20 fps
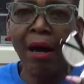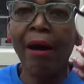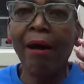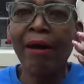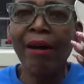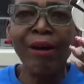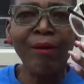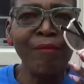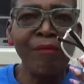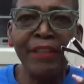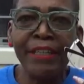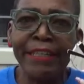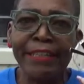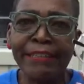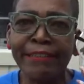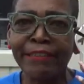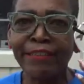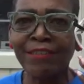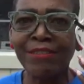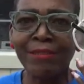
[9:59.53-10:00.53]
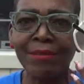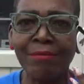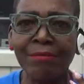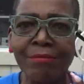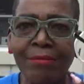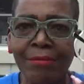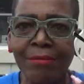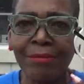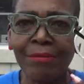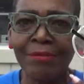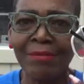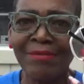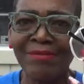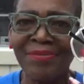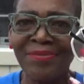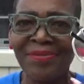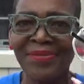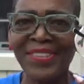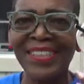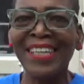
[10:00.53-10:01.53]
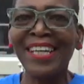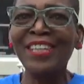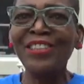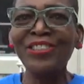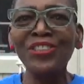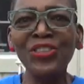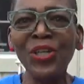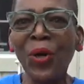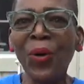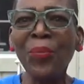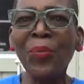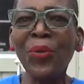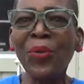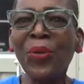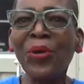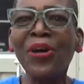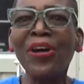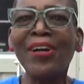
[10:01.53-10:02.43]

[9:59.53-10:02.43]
of this. No more